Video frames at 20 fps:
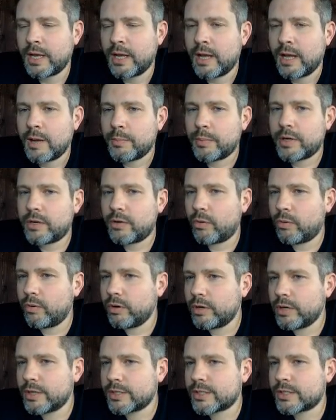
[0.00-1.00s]
But in
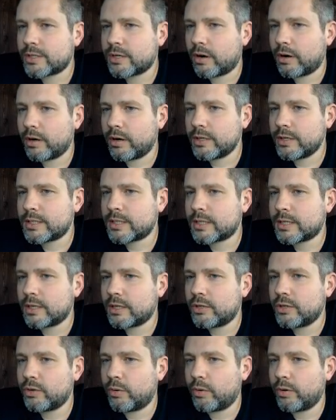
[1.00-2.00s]
order to start
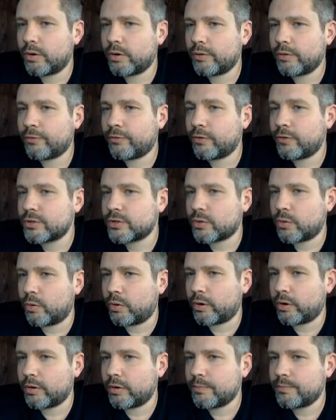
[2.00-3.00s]
your first
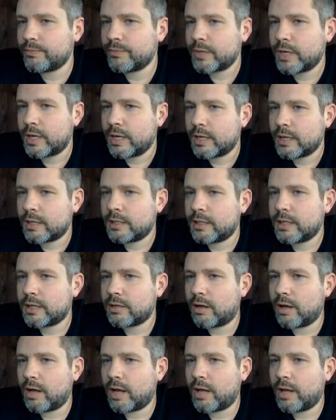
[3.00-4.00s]
order, click
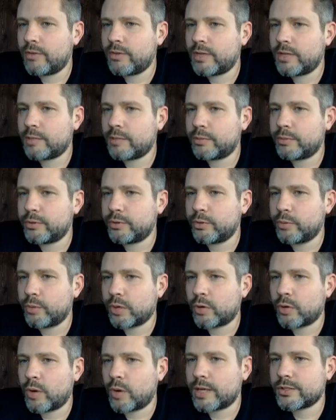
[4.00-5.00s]
on the blue
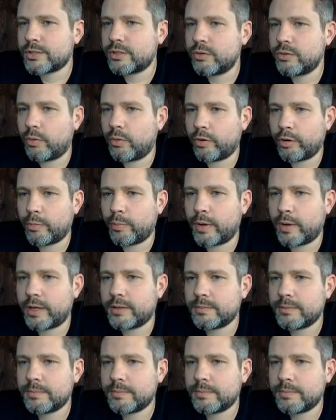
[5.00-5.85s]
Request New Order button.